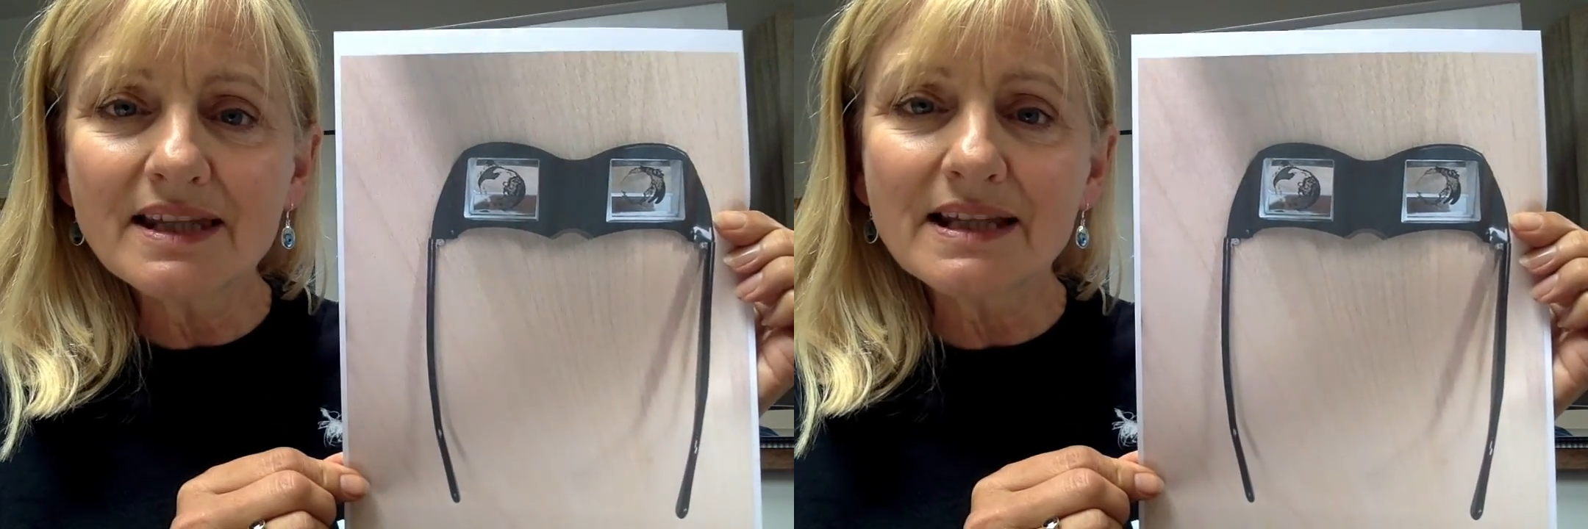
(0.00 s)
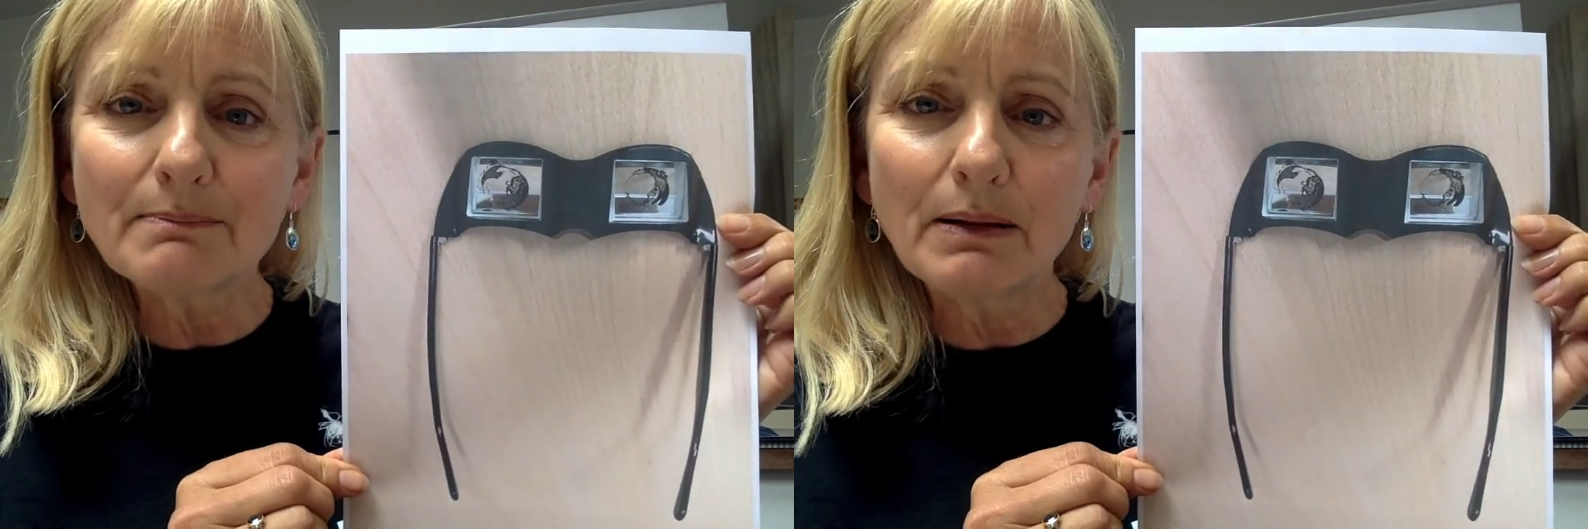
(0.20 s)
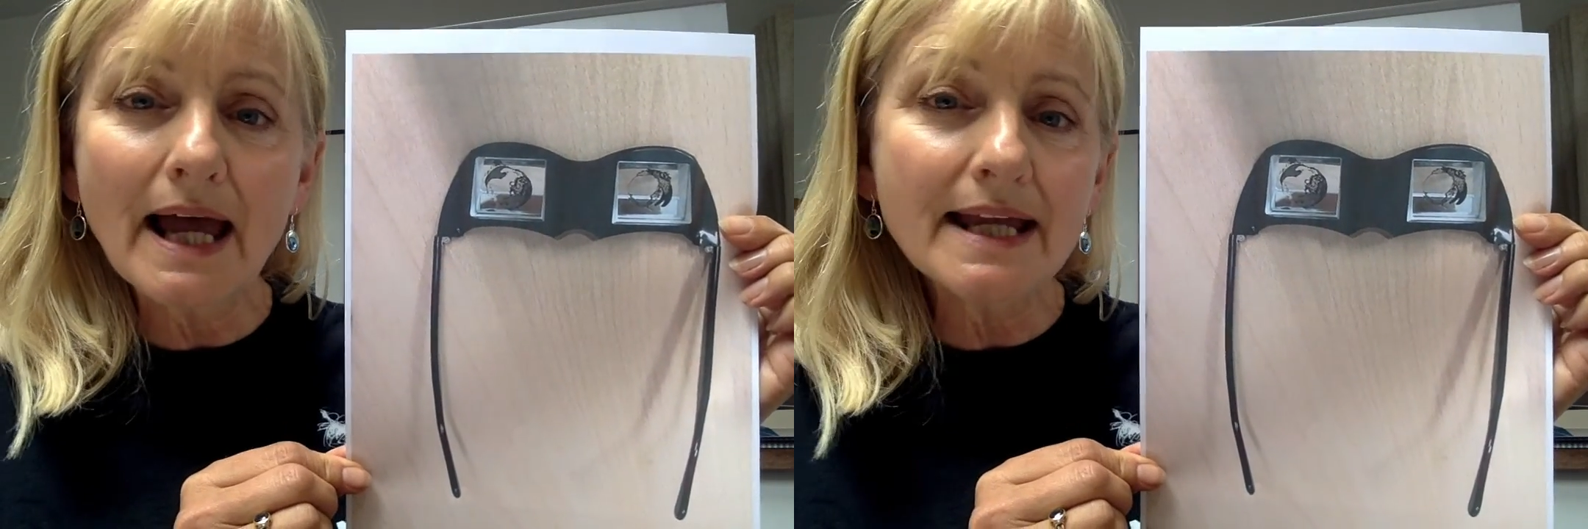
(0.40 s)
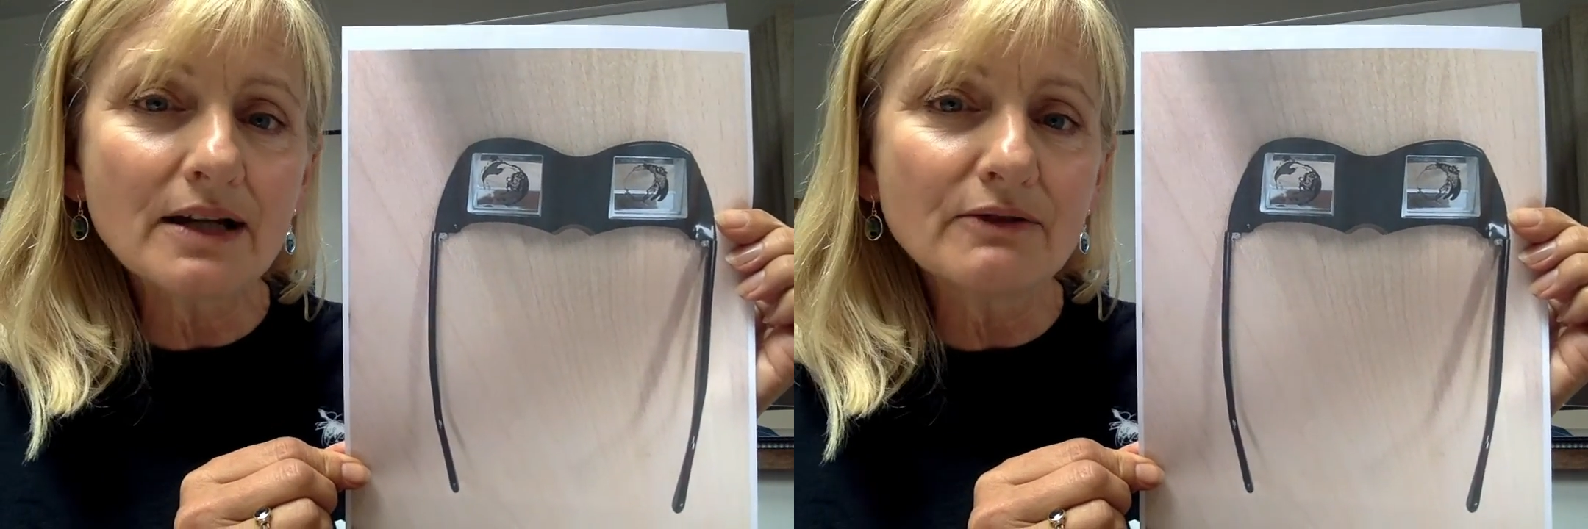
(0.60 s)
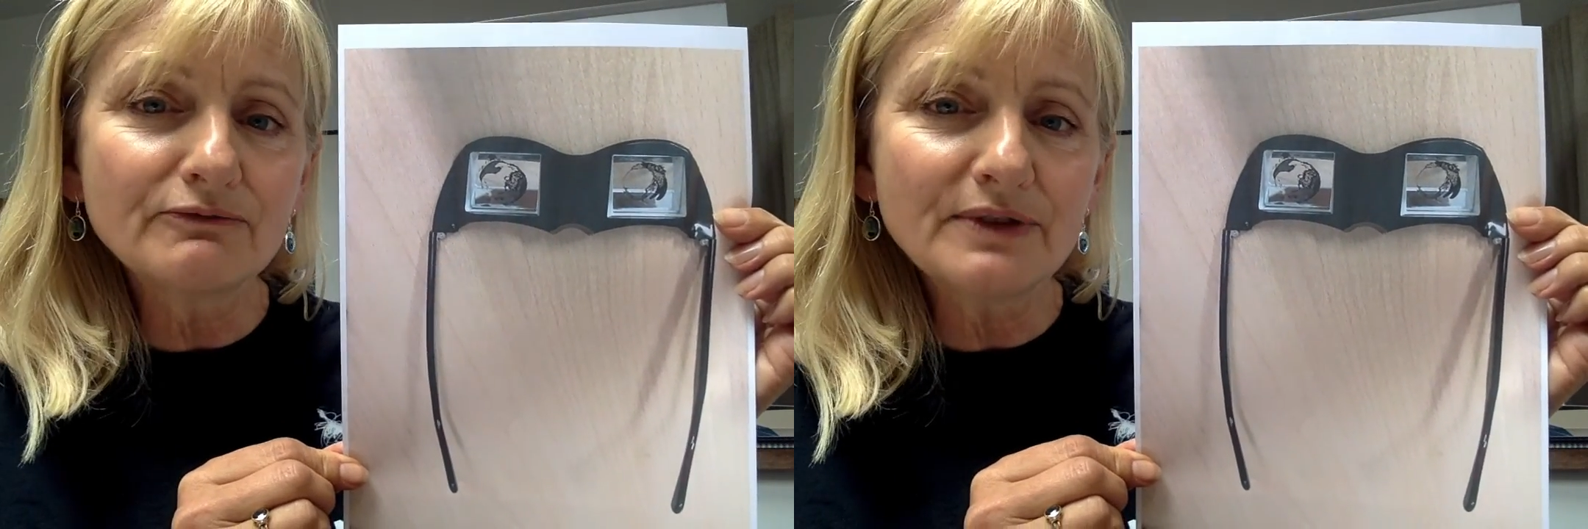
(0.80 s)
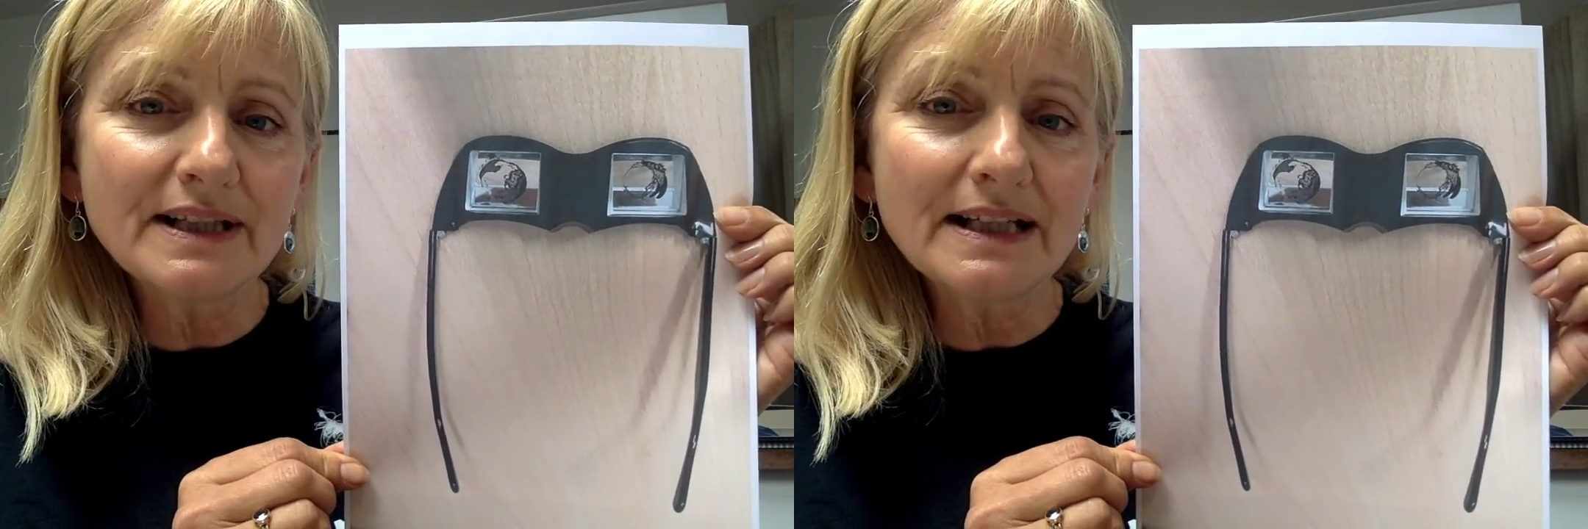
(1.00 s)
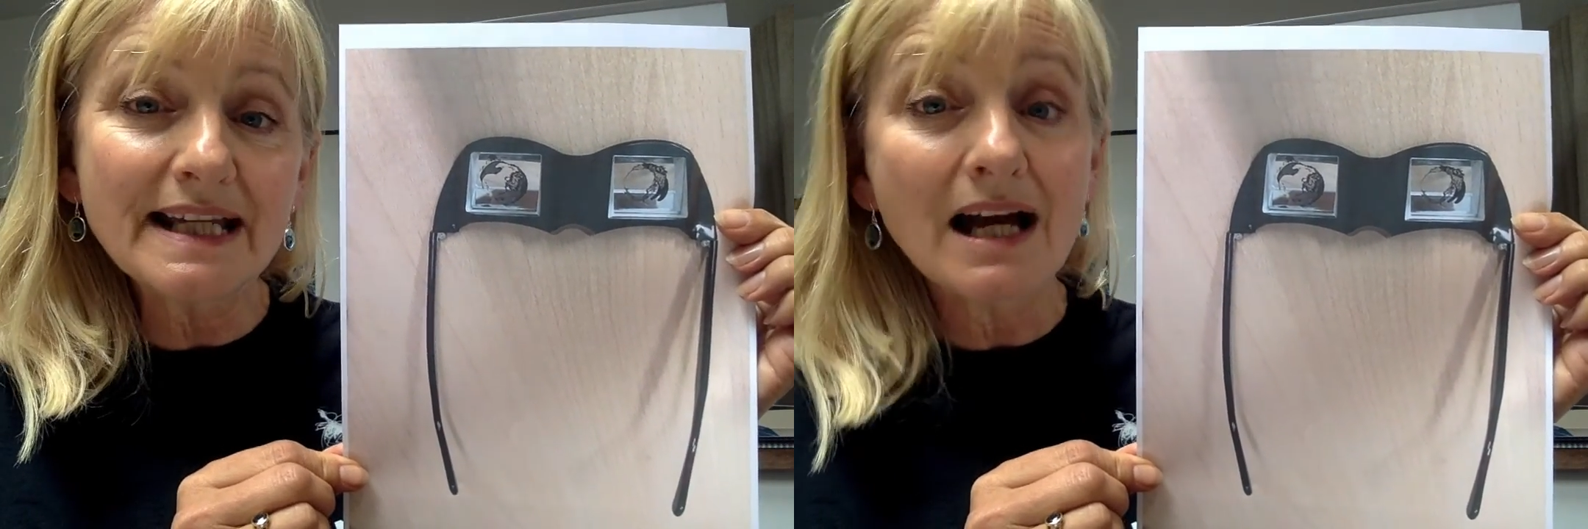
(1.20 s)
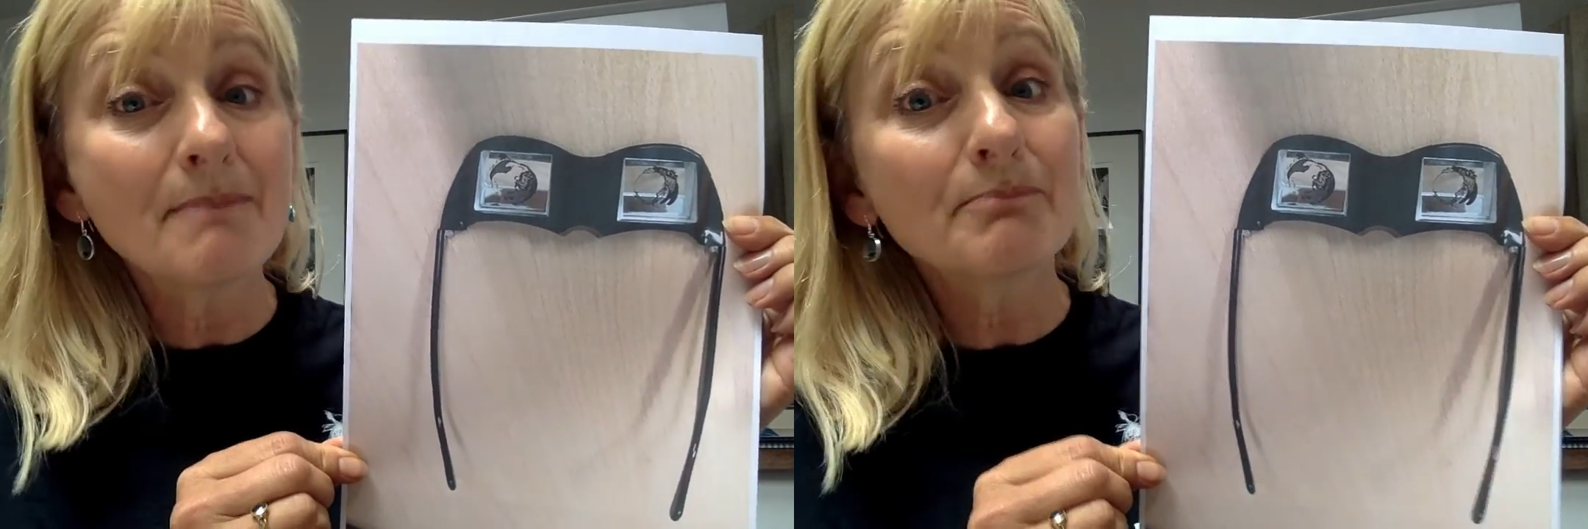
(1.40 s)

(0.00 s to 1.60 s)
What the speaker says: this played a really